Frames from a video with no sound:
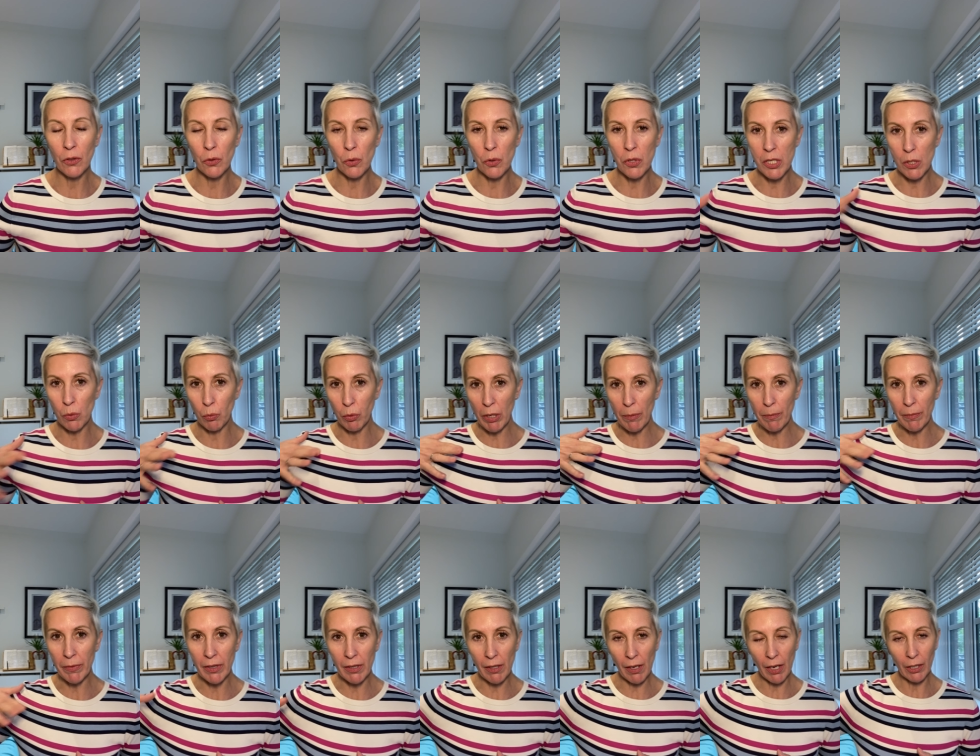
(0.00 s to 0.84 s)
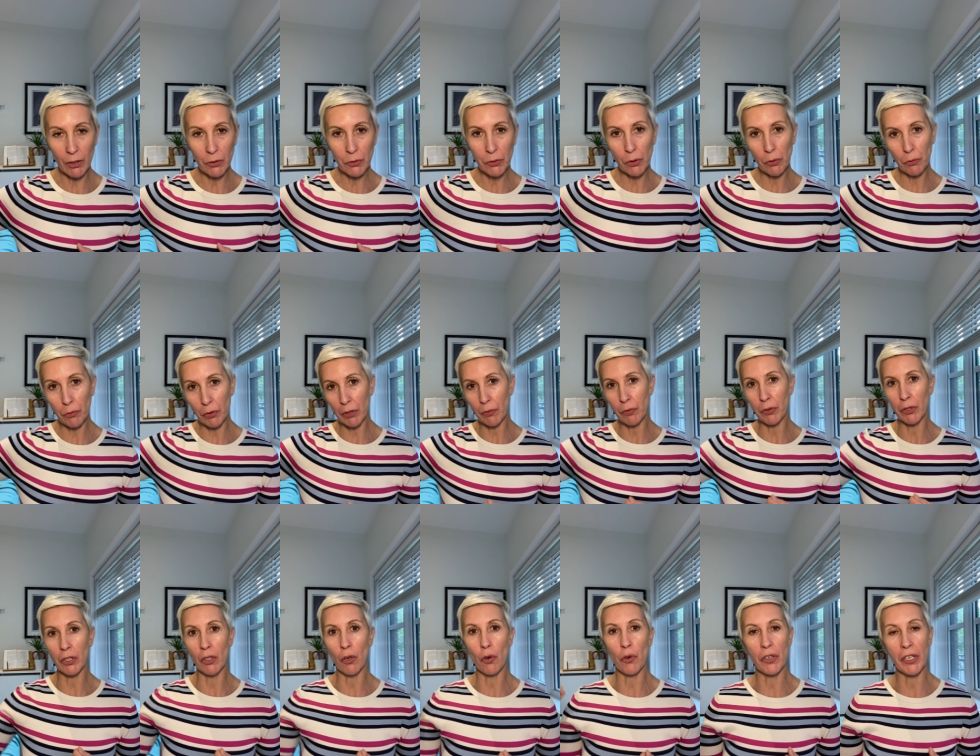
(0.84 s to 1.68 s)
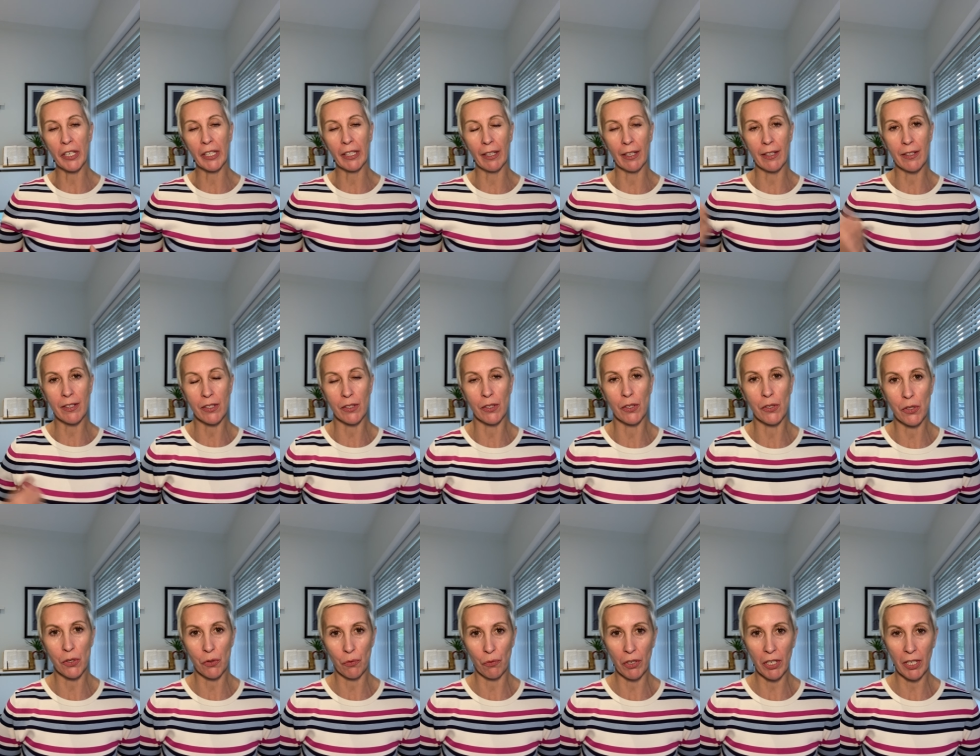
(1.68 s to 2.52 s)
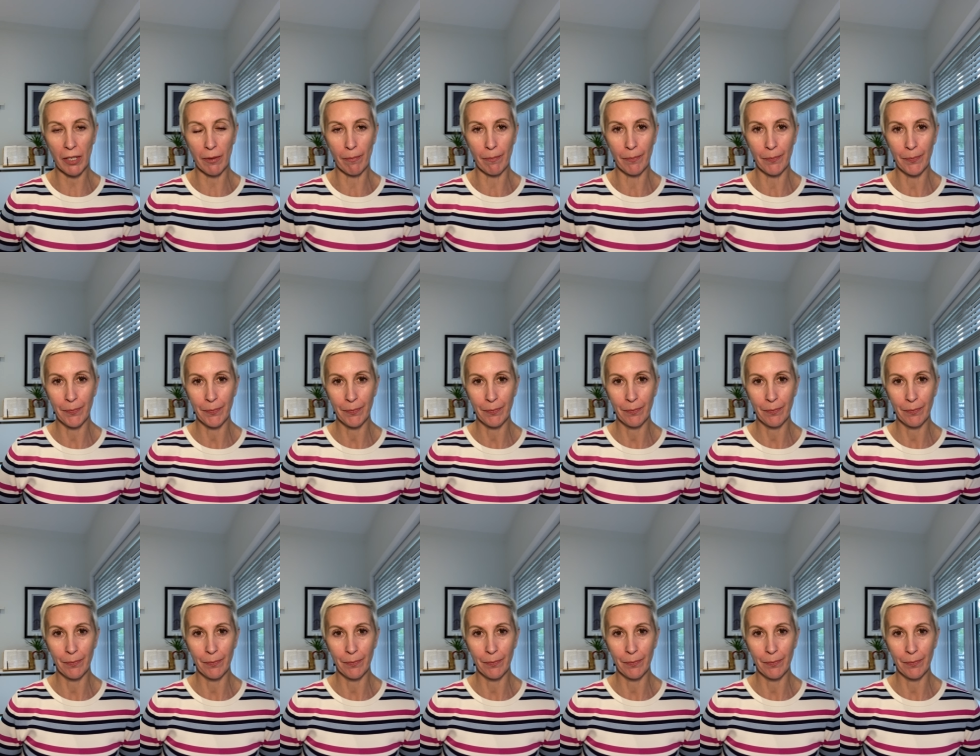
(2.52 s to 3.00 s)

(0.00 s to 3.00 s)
to swim down the river or against the stream?